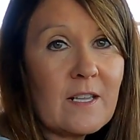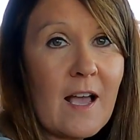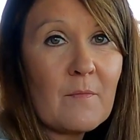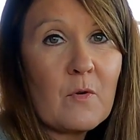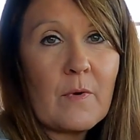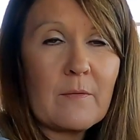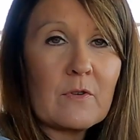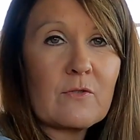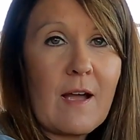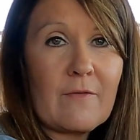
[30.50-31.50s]
time when we
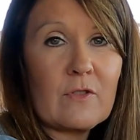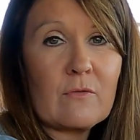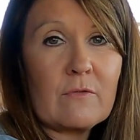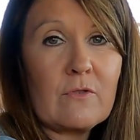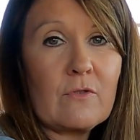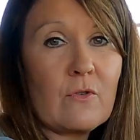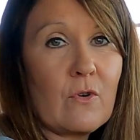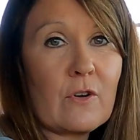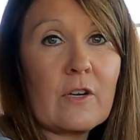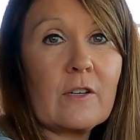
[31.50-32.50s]
were driving through New
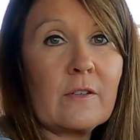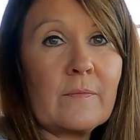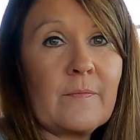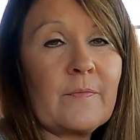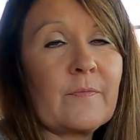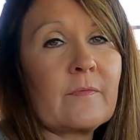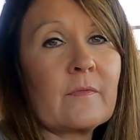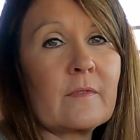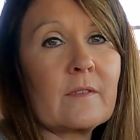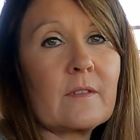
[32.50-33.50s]
York,
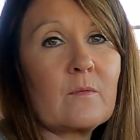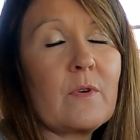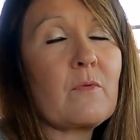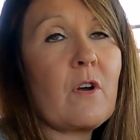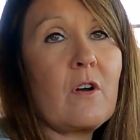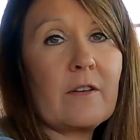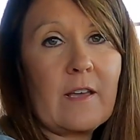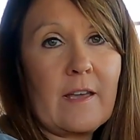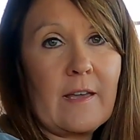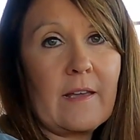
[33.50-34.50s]
we were on
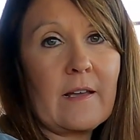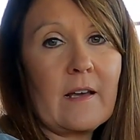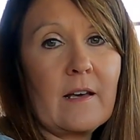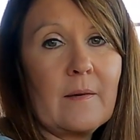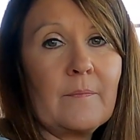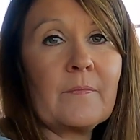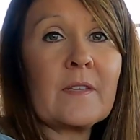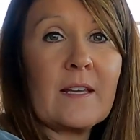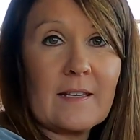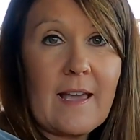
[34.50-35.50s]
a
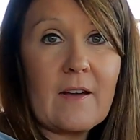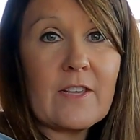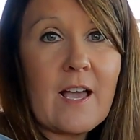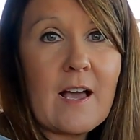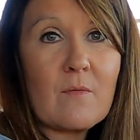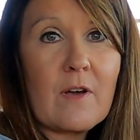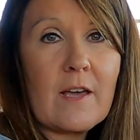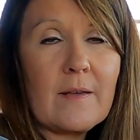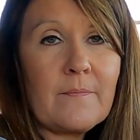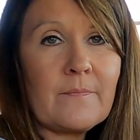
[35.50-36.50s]
county
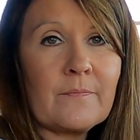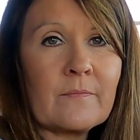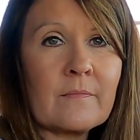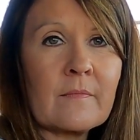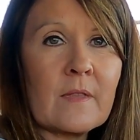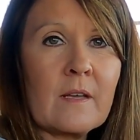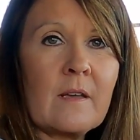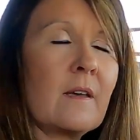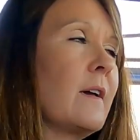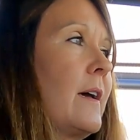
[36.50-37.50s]
highway,
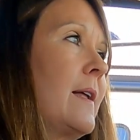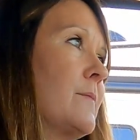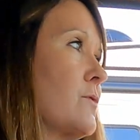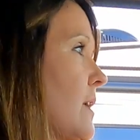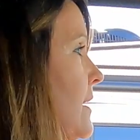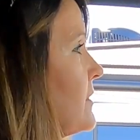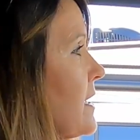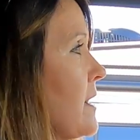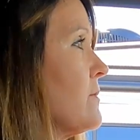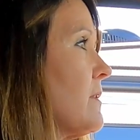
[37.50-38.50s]
and I'm driving
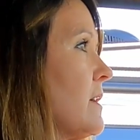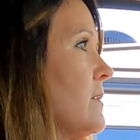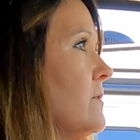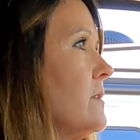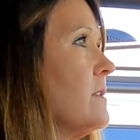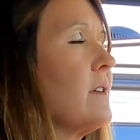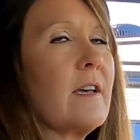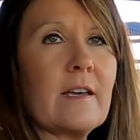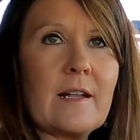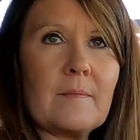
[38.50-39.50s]
down the road,
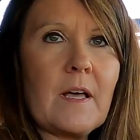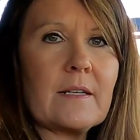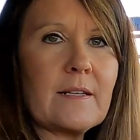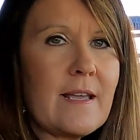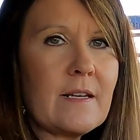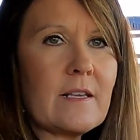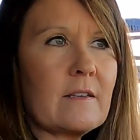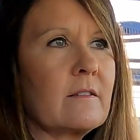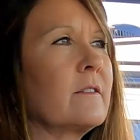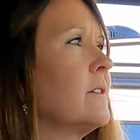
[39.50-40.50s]
and I'm like,
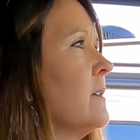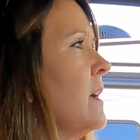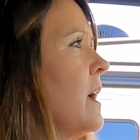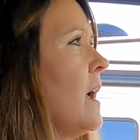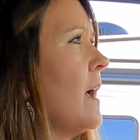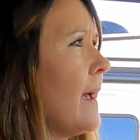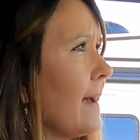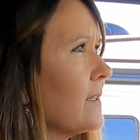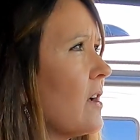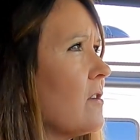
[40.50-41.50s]
Danny,
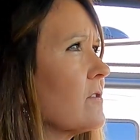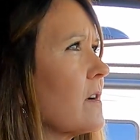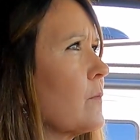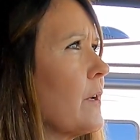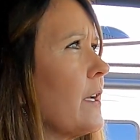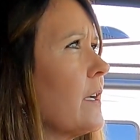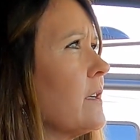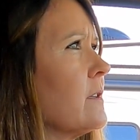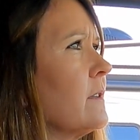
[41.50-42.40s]
how tall is our rig?